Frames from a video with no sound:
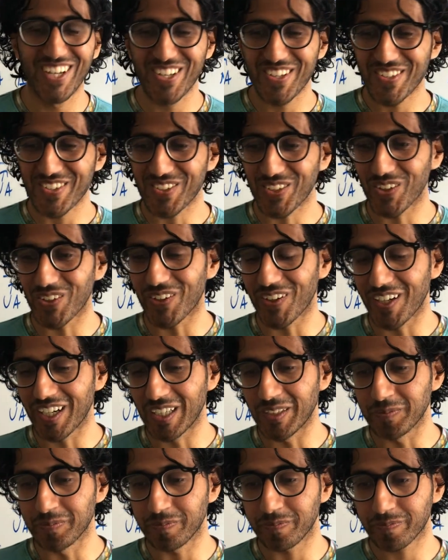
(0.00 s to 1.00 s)

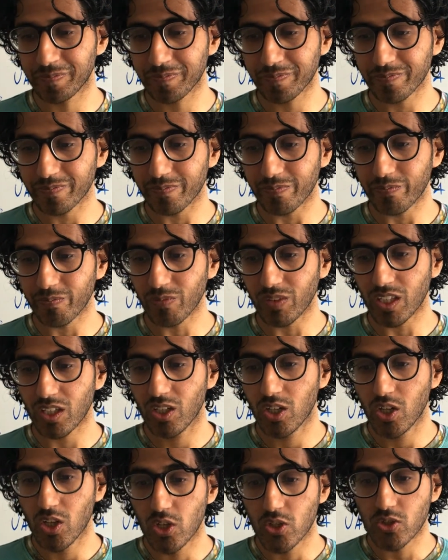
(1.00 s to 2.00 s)
So
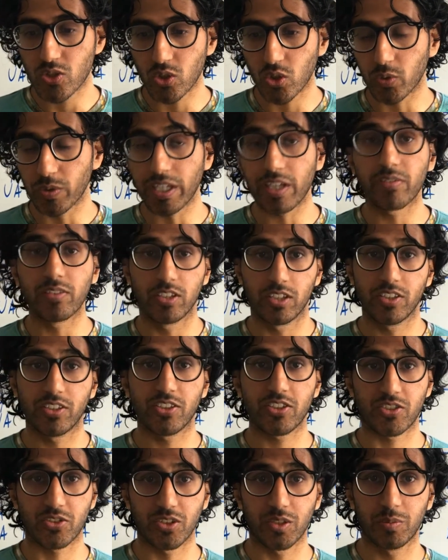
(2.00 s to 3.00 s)
we have learned the
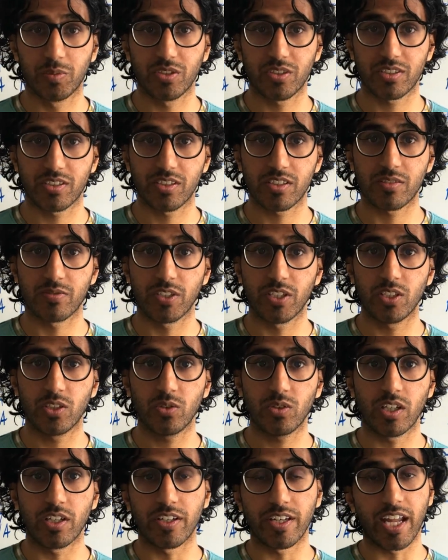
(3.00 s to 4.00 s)
cerebrals in this video,
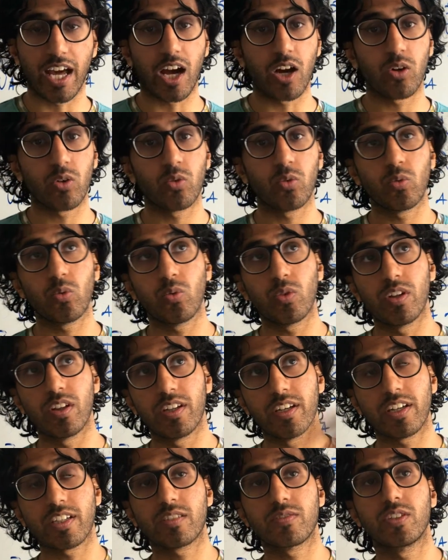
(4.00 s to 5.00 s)
and now in the
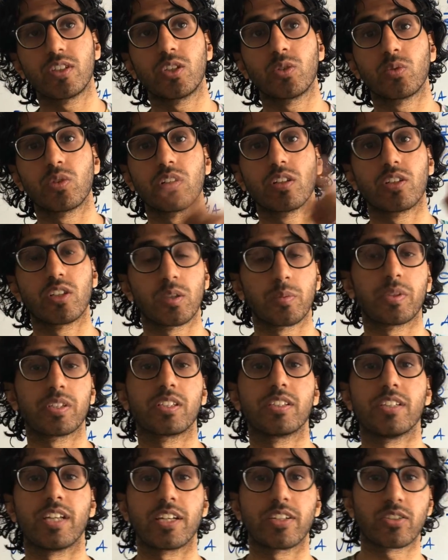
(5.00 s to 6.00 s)
next video we'll learn about the
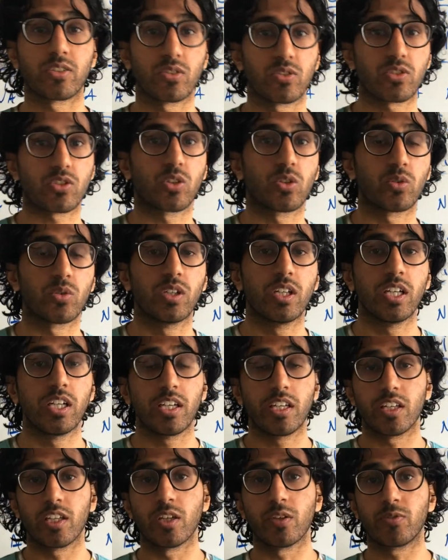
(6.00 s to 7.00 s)
dentals. So
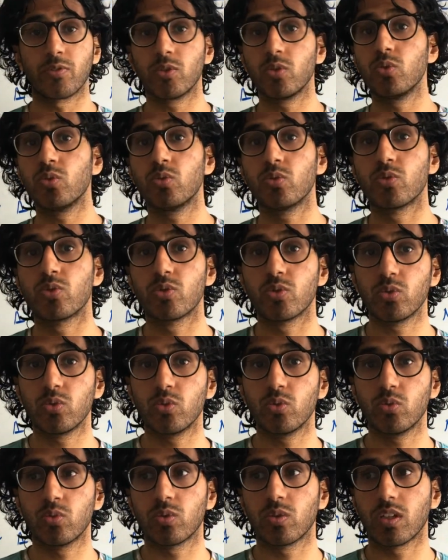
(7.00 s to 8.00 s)
if you
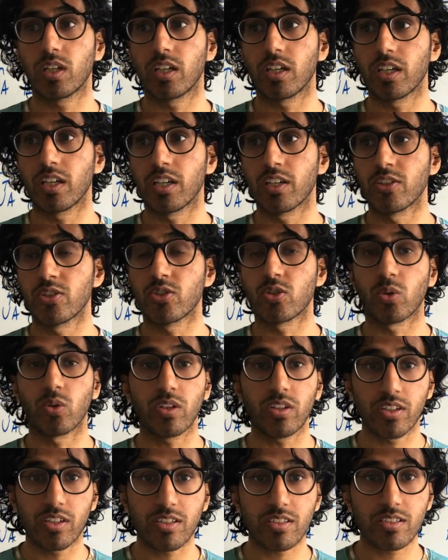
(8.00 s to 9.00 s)
do enjoy
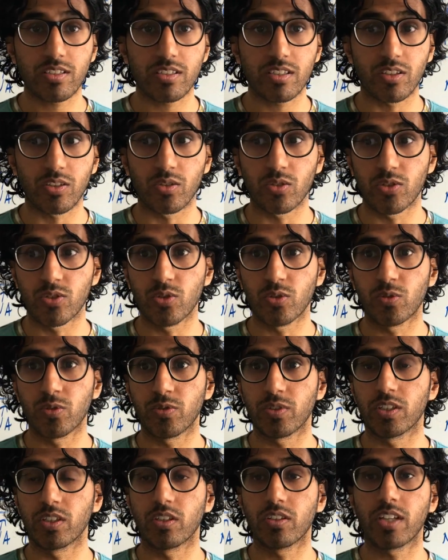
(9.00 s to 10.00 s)
this, you do
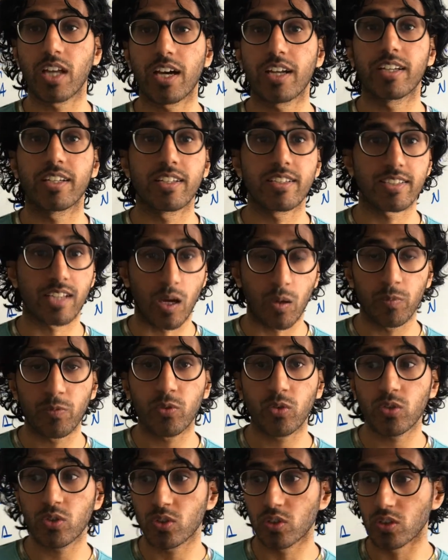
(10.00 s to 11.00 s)
feel that it is
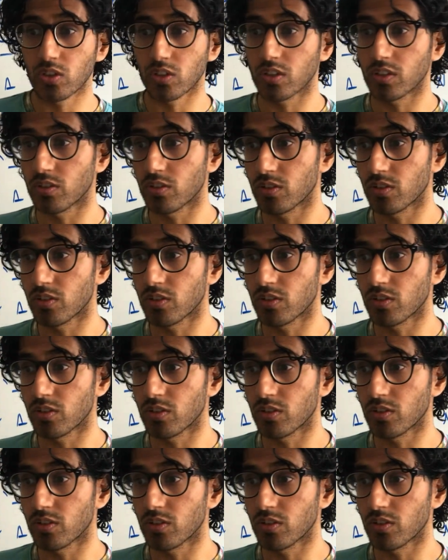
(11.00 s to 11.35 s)
helpful, your